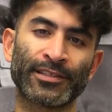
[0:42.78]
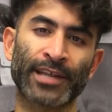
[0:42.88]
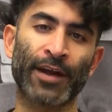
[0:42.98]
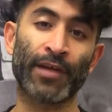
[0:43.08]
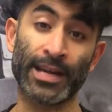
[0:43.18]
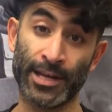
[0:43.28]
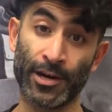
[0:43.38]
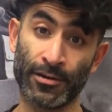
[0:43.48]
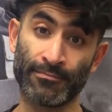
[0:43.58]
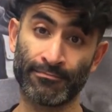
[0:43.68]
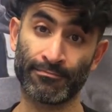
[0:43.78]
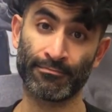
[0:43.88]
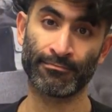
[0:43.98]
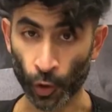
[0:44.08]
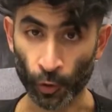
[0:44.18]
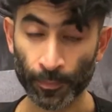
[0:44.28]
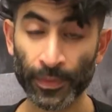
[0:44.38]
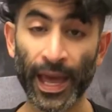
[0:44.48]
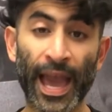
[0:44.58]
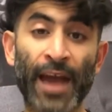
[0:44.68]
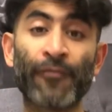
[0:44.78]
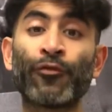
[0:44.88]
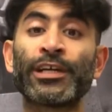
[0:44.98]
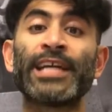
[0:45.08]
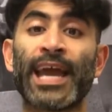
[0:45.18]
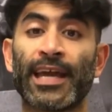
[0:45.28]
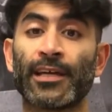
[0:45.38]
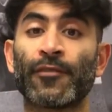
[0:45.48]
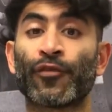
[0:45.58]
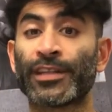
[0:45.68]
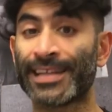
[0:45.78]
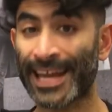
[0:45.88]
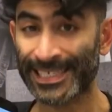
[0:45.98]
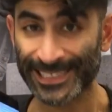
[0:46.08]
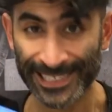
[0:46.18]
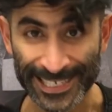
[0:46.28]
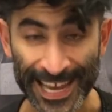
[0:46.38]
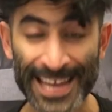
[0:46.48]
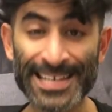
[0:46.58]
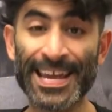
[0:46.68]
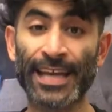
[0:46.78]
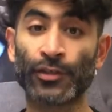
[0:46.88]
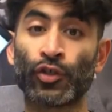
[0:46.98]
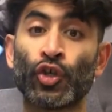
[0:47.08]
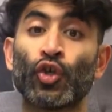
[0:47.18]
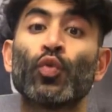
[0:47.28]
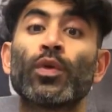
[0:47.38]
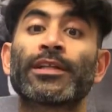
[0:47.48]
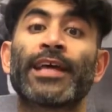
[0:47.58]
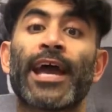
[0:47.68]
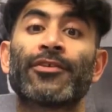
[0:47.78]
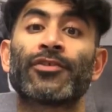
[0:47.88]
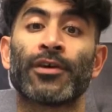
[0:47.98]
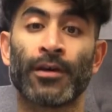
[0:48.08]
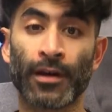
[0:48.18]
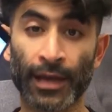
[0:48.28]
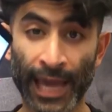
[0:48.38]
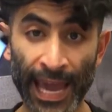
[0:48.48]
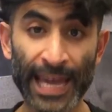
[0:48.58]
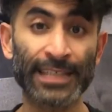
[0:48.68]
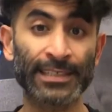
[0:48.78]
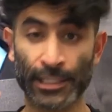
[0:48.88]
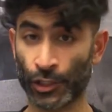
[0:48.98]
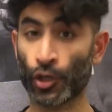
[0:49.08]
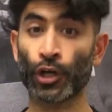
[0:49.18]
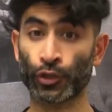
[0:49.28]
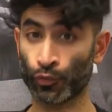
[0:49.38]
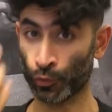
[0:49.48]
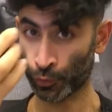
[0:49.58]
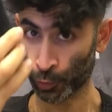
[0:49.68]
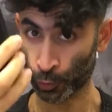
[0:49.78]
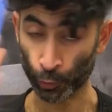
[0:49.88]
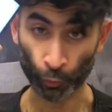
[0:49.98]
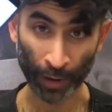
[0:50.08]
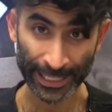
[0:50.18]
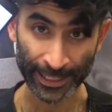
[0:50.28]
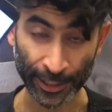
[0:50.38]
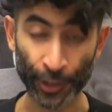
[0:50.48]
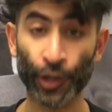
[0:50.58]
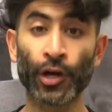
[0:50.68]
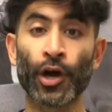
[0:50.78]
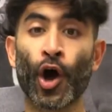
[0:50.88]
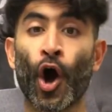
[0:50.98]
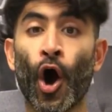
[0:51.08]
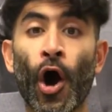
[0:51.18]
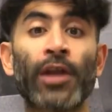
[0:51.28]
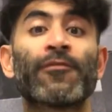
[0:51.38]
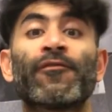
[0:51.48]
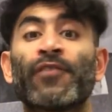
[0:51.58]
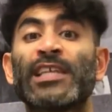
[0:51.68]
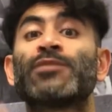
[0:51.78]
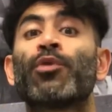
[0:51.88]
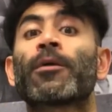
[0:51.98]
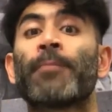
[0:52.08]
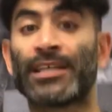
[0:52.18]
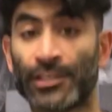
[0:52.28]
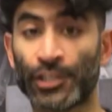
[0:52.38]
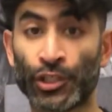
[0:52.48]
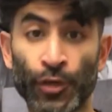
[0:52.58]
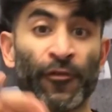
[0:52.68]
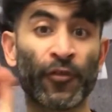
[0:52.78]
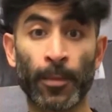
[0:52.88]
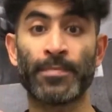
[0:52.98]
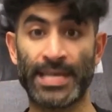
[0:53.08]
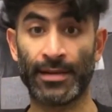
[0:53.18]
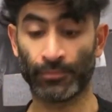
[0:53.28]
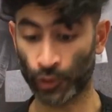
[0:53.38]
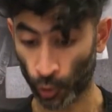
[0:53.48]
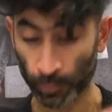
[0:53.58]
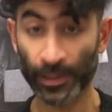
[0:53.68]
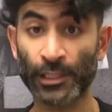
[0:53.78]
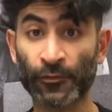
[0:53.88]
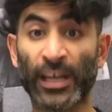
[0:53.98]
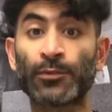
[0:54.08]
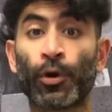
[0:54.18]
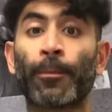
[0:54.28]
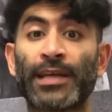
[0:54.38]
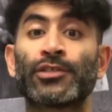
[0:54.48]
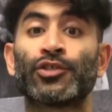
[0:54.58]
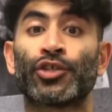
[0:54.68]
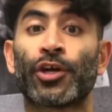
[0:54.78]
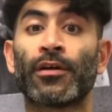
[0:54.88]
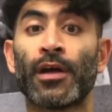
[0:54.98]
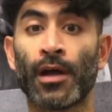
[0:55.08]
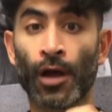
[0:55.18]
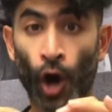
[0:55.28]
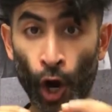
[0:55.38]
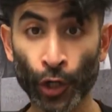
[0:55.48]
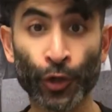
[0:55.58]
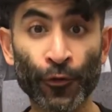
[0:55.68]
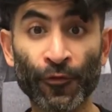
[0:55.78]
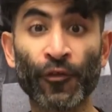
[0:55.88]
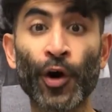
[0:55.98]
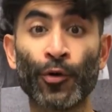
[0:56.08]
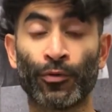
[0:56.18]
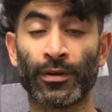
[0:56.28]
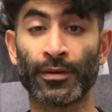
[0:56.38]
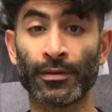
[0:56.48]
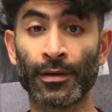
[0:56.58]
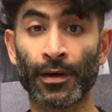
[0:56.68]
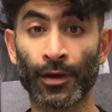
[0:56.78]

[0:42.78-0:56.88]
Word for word: this guy right here. So every day for the next 10 days, you will get a testosterone truth right here on Facebook message from me. So this Facebook Messenger on your phone